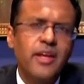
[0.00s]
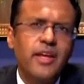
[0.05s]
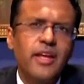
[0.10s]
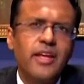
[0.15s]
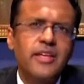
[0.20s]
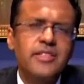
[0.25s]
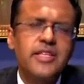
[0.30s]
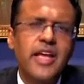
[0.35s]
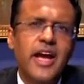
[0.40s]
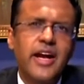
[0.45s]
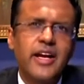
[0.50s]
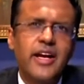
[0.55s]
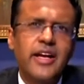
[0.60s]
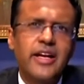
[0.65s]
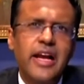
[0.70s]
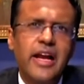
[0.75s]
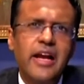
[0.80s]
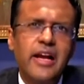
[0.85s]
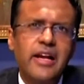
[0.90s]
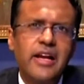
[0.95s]
Is that a
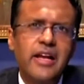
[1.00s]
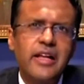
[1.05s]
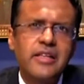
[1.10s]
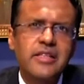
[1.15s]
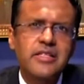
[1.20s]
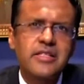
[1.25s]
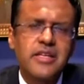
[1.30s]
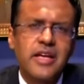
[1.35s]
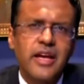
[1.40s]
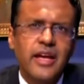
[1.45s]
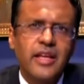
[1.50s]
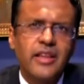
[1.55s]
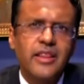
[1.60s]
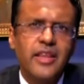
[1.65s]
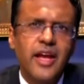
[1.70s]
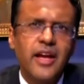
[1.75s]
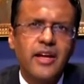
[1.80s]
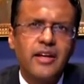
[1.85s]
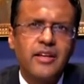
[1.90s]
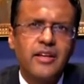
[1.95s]
telltale sign
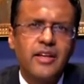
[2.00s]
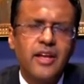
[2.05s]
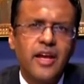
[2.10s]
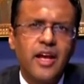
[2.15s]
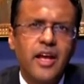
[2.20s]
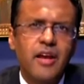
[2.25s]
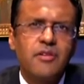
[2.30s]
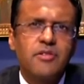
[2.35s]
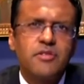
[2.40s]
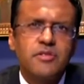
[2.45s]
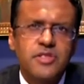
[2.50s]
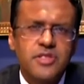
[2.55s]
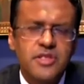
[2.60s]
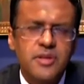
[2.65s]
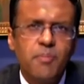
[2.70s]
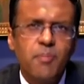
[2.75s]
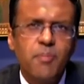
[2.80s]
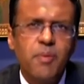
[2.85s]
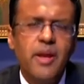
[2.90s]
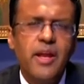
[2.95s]
that they are
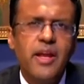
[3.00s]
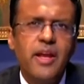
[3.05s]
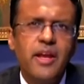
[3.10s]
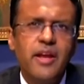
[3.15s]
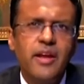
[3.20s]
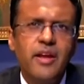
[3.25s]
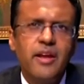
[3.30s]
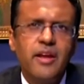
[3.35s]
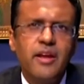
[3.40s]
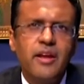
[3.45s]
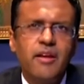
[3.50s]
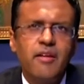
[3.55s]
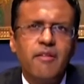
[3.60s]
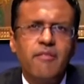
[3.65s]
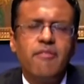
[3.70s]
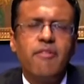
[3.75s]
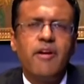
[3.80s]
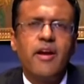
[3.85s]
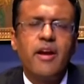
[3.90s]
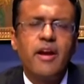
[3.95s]
simply
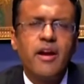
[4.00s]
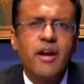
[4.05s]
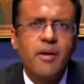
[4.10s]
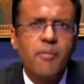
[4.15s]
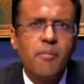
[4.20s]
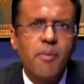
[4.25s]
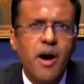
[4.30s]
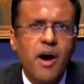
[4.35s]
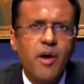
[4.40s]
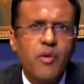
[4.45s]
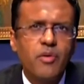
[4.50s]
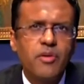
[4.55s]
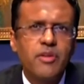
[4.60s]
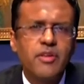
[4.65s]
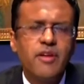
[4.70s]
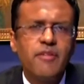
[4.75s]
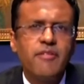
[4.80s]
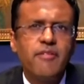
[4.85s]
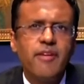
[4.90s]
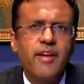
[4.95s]
worried about
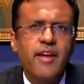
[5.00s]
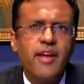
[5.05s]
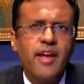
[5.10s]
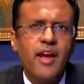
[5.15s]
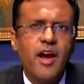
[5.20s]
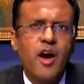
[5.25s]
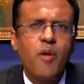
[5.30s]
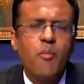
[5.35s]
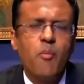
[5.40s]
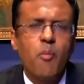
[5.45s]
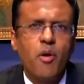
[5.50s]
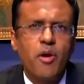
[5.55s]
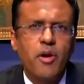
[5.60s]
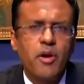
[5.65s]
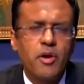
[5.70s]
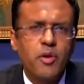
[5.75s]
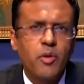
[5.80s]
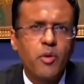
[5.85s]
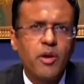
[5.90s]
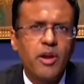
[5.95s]
the way how
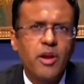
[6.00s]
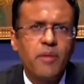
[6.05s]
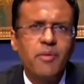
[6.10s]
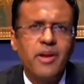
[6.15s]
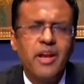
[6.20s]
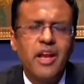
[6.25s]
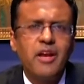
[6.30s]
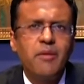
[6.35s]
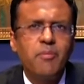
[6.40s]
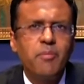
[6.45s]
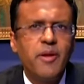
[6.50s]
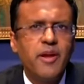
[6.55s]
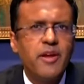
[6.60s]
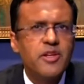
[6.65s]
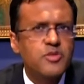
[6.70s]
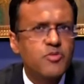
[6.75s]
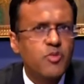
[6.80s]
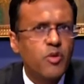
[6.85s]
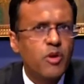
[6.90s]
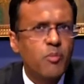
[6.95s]
moratorium and
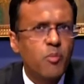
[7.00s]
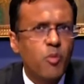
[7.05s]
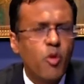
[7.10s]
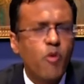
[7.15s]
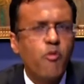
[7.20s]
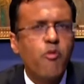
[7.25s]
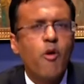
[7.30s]
NPAs would move, or